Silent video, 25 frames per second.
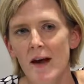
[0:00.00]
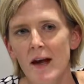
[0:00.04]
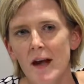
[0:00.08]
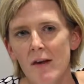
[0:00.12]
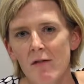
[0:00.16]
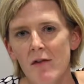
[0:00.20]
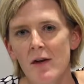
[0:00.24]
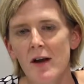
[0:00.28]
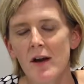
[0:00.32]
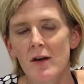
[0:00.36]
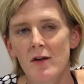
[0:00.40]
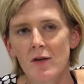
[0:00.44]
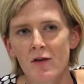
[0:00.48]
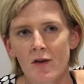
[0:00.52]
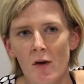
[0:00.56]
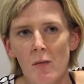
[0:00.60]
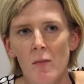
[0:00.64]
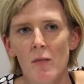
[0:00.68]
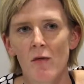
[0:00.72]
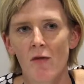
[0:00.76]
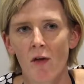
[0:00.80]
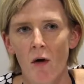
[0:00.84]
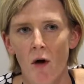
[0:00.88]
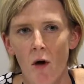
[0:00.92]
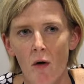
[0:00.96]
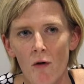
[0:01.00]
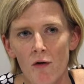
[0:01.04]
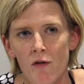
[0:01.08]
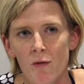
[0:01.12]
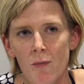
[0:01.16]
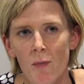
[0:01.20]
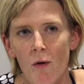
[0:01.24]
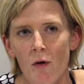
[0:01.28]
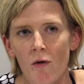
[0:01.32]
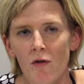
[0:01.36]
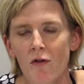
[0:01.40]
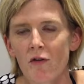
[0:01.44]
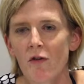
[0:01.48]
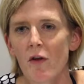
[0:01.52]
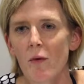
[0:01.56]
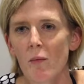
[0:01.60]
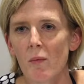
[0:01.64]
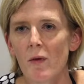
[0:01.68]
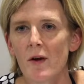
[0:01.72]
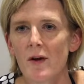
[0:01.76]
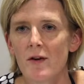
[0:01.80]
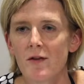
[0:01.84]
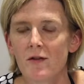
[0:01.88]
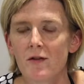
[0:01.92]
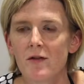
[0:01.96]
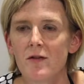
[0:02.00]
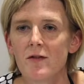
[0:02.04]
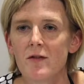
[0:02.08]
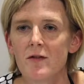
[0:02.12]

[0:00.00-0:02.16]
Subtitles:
even in some of the hotspots that we